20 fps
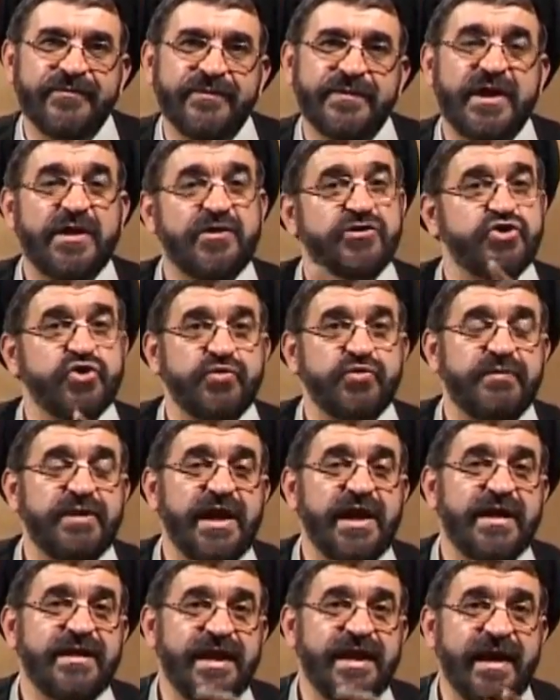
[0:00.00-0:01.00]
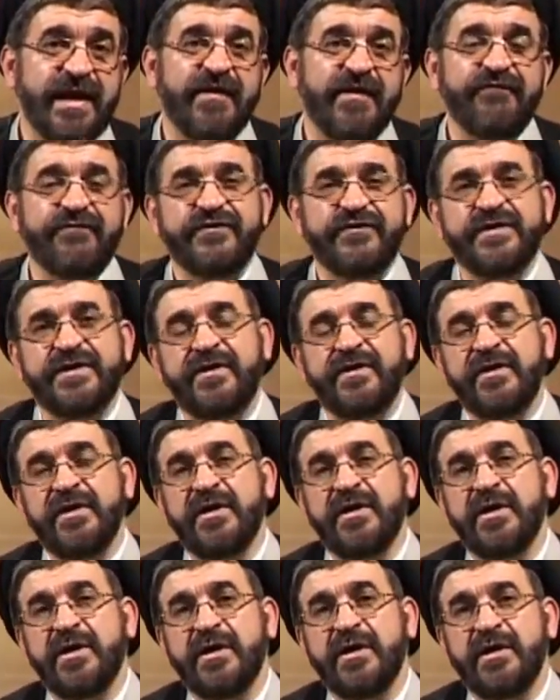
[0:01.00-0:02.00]
There should be a day after,
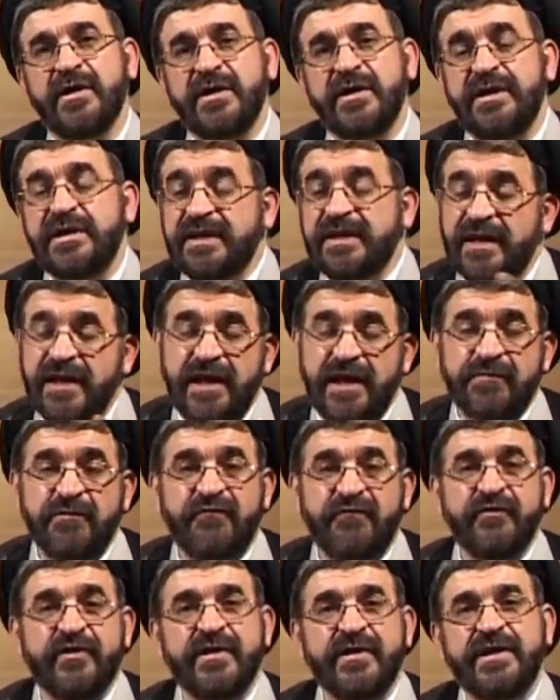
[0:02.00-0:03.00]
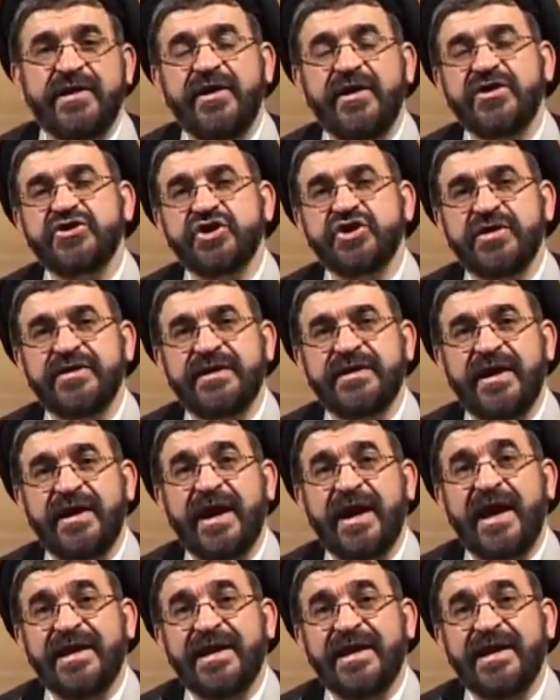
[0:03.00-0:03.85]
in the name of Resurrection Day,